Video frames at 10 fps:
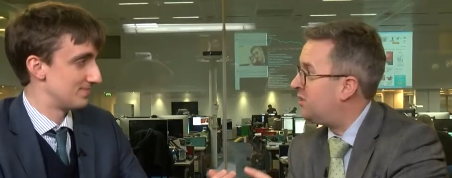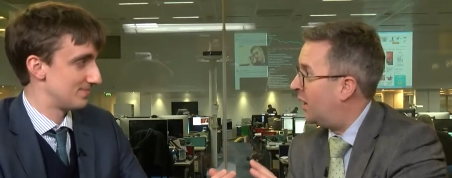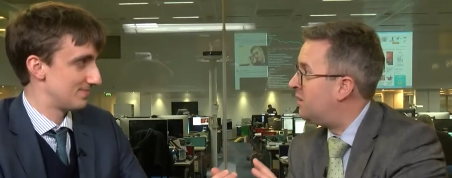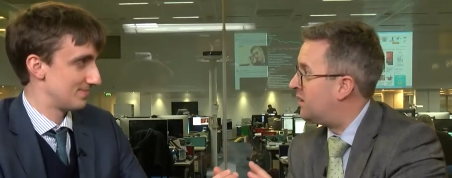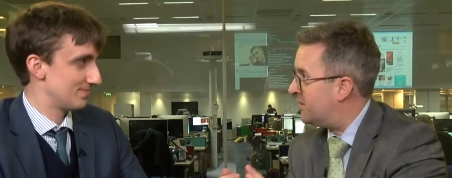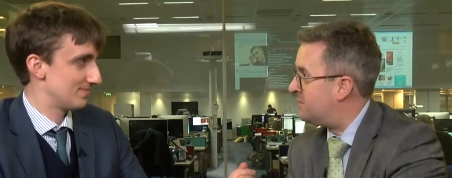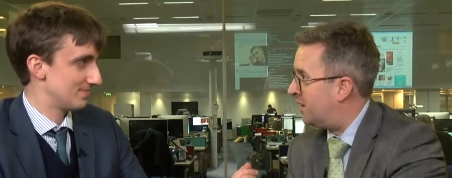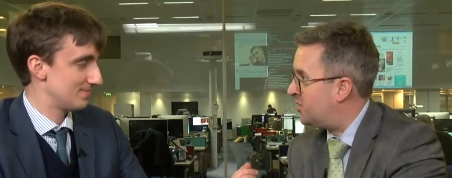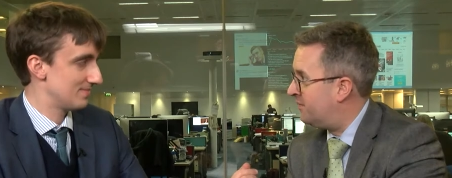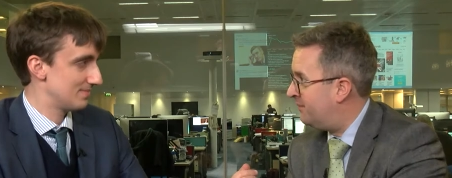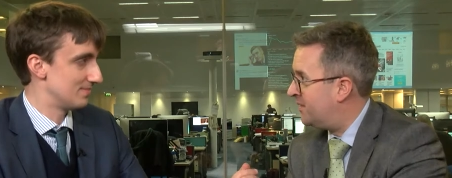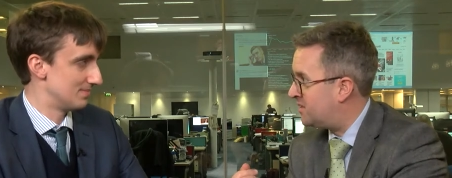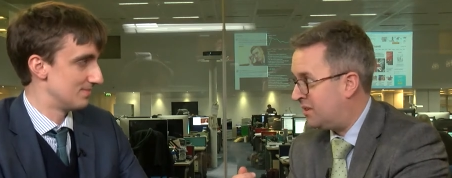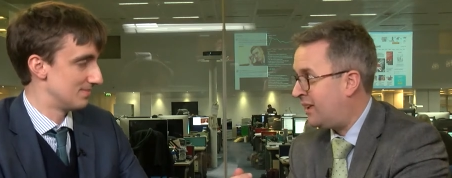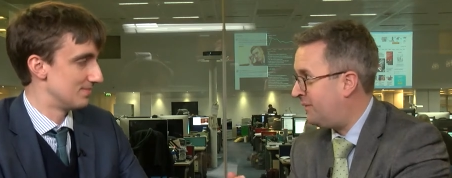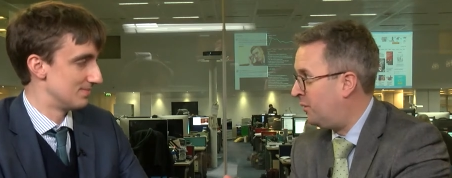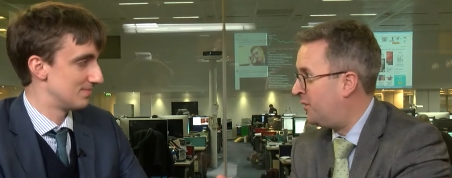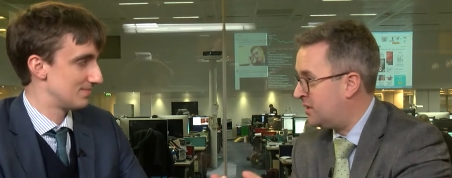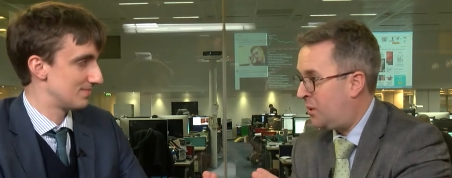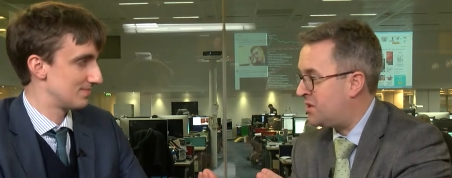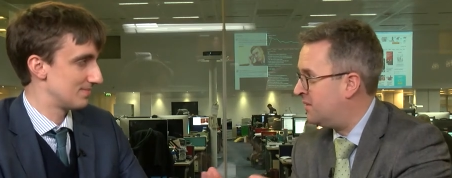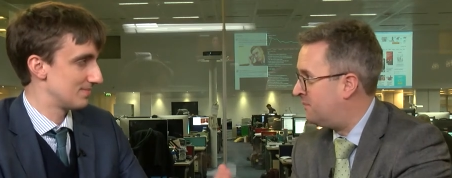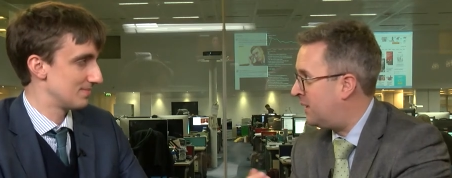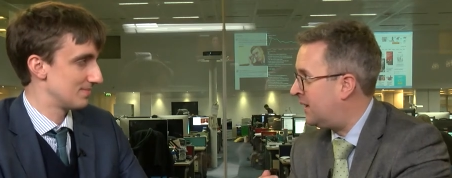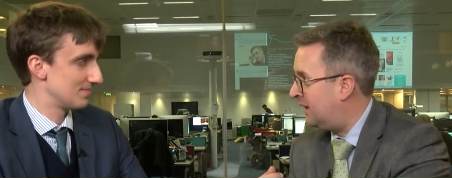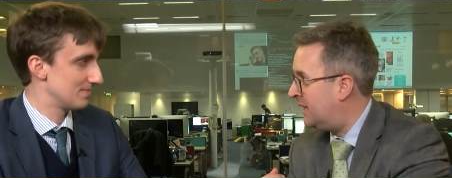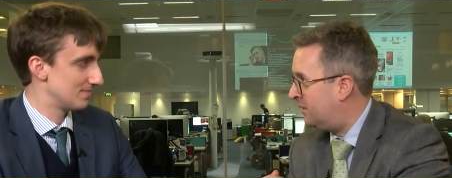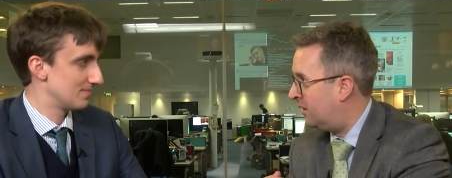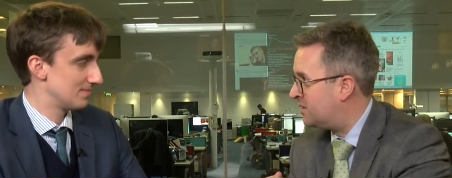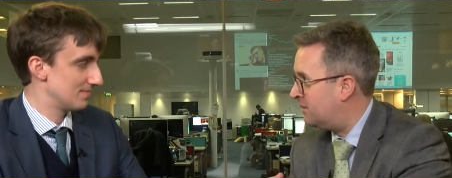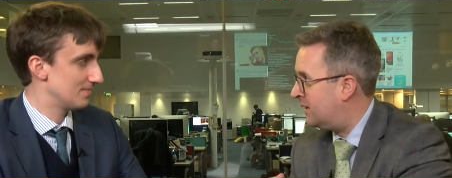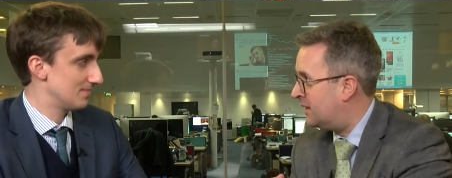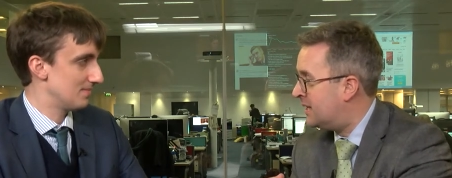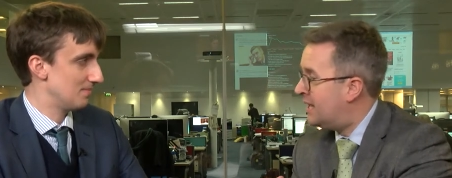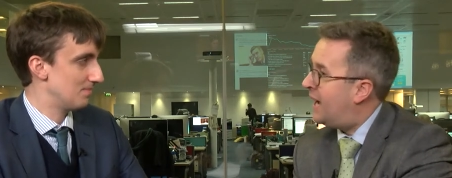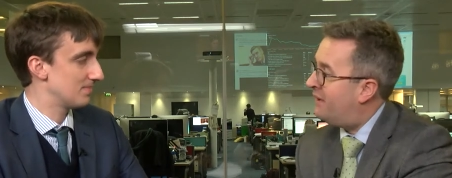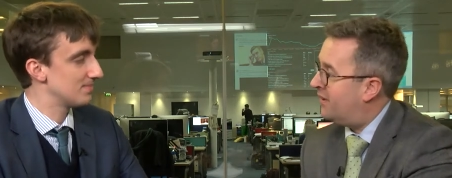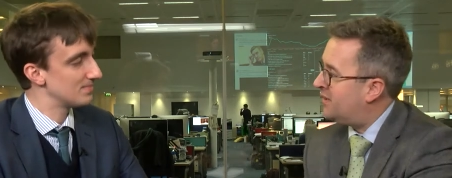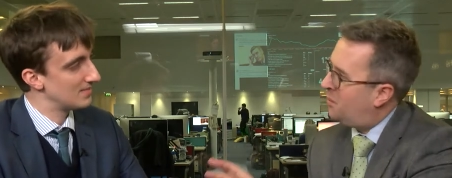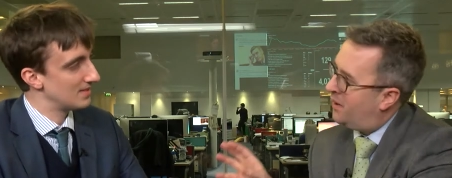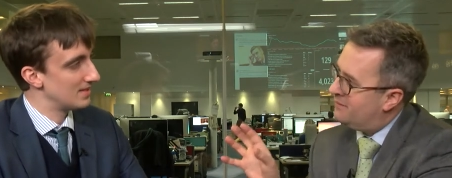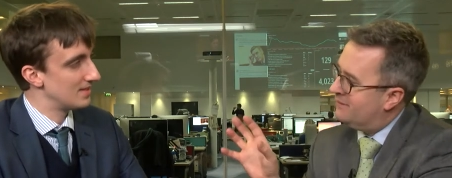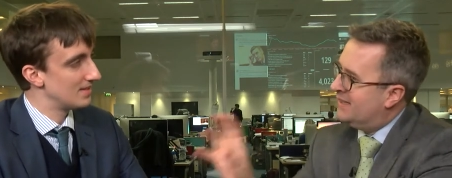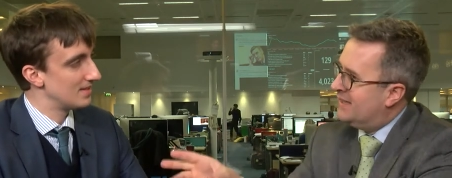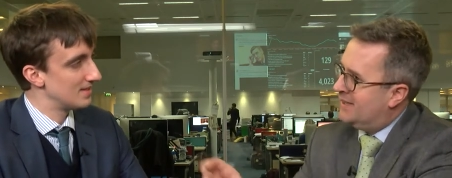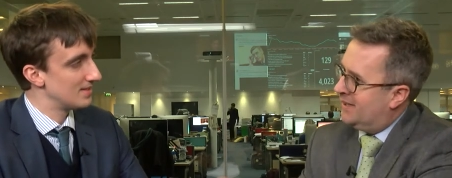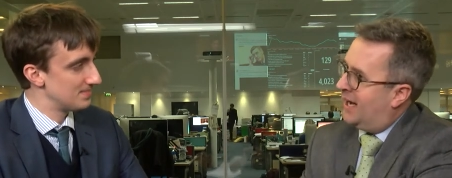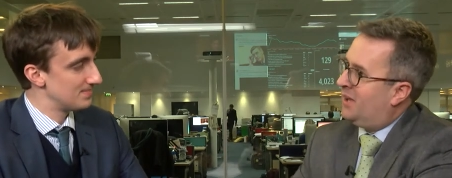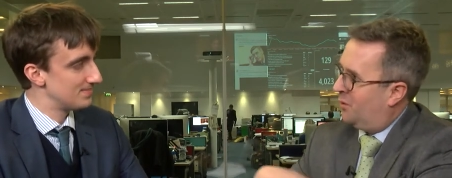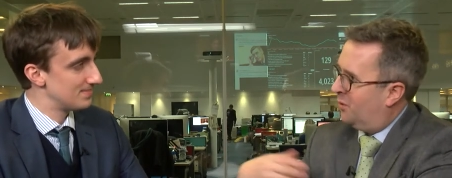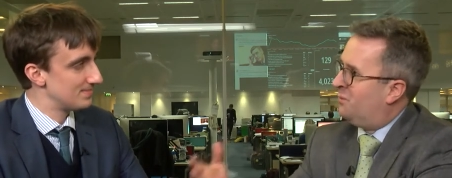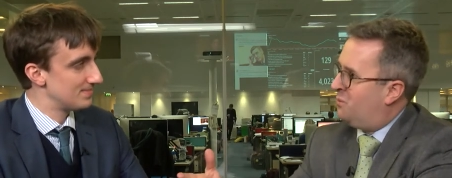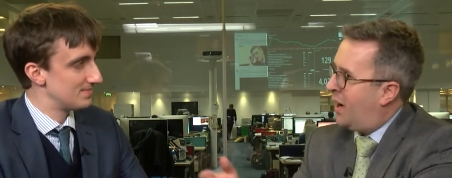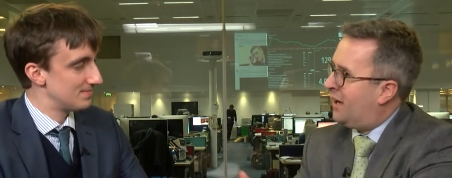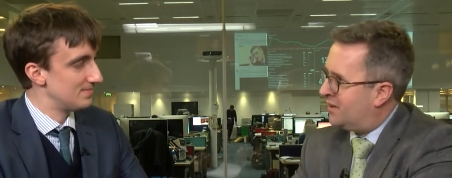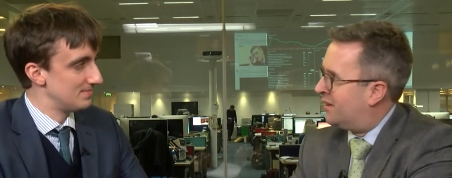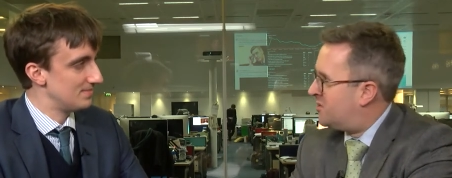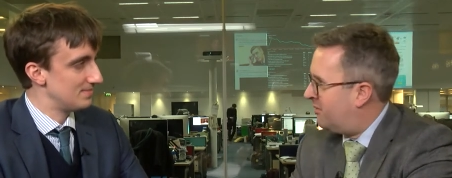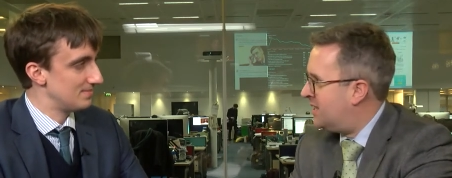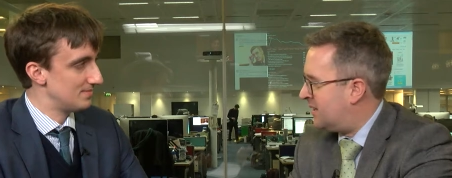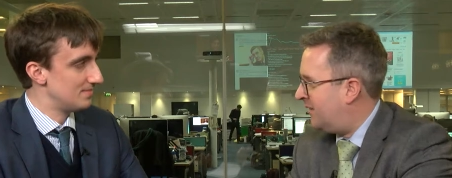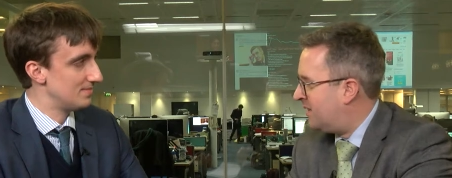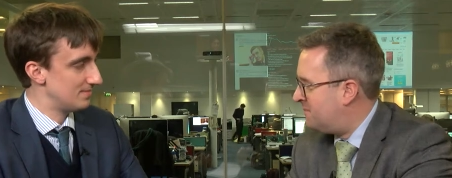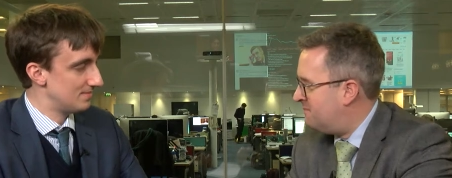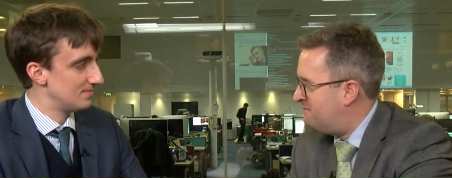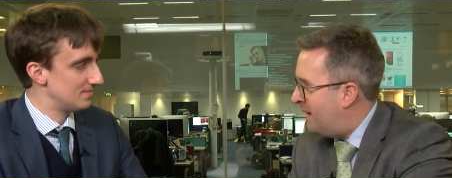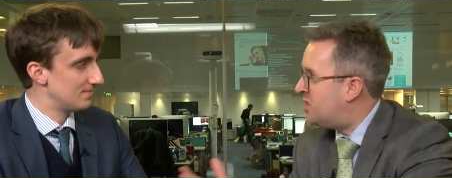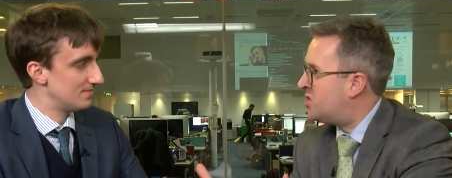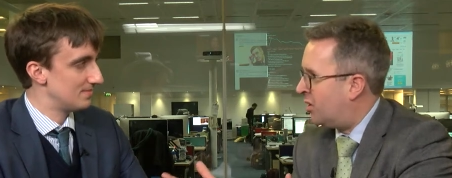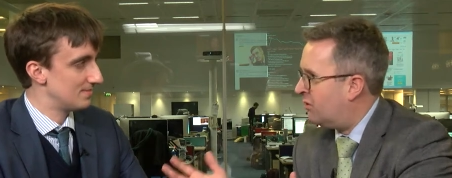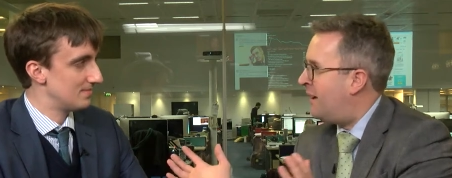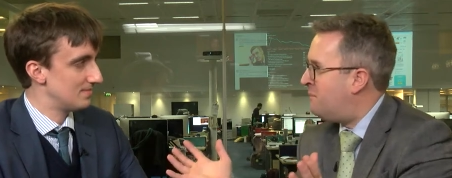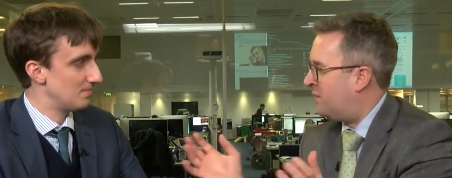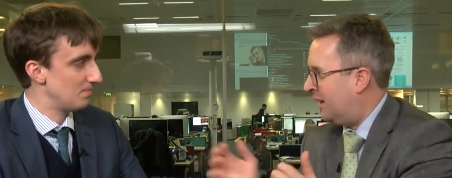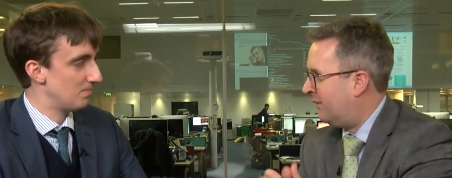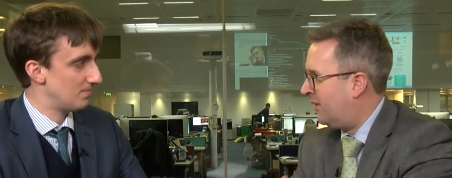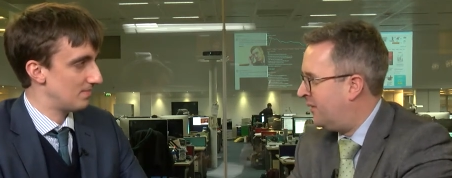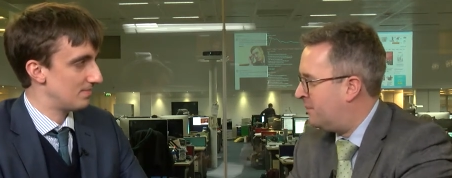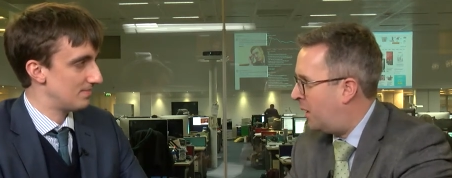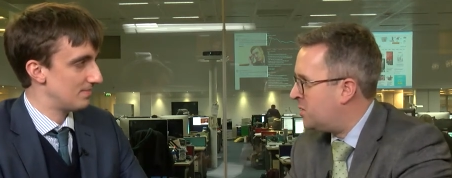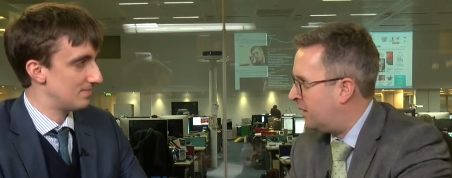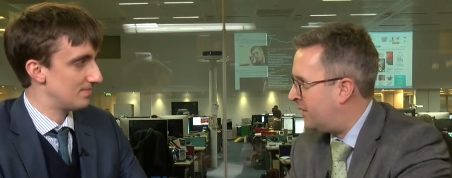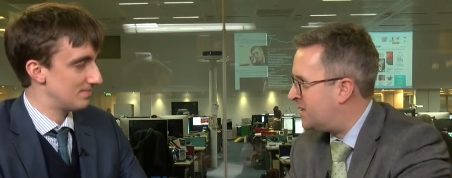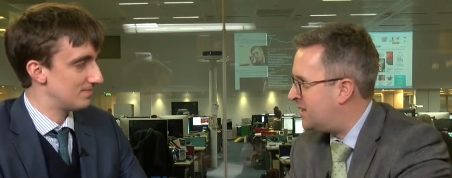Speaker 1: going to them as much. Mm. So hmm. therefore, there's a question of breaking even on some of these. And then quite I thought, well done, Theresa, for mentioning or remembering that the post office